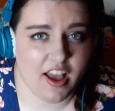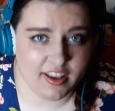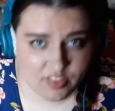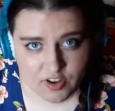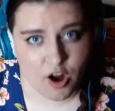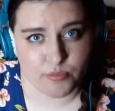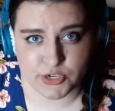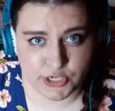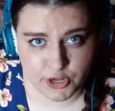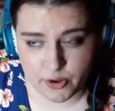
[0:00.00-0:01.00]
In the
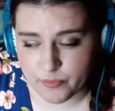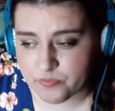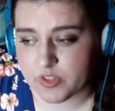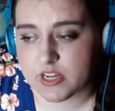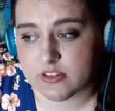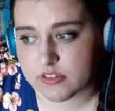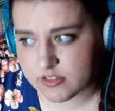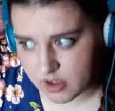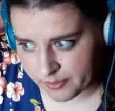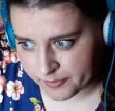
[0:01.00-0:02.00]
garbage you go.
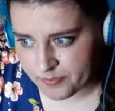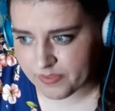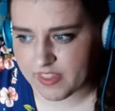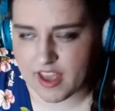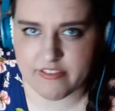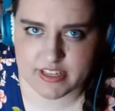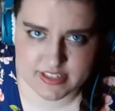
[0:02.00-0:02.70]
So, having